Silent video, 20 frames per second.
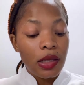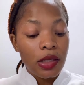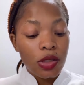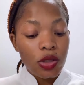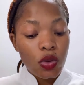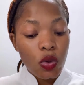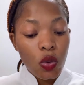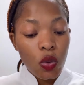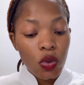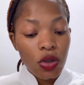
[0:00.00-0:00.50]

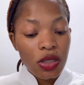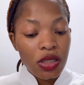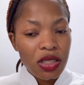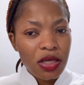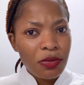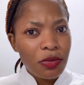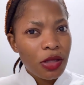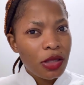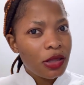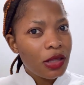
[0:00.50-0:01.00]
So it's
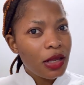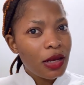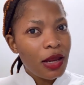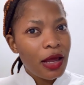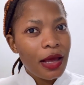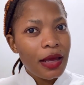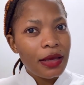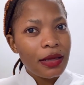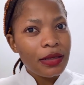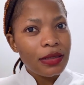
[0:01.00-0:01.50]
something that
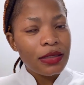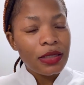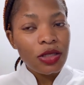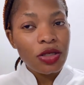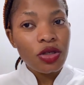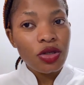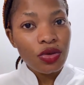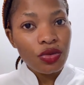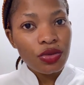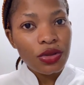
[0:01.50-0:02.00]
I
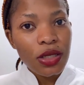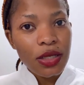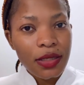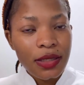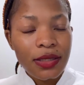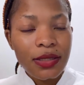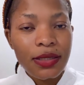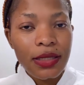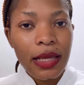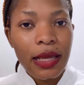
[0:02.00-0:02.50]
did not
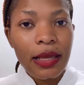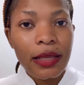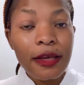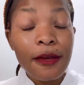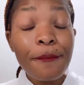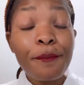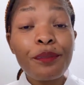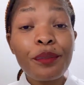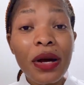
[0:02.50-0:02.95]
understand.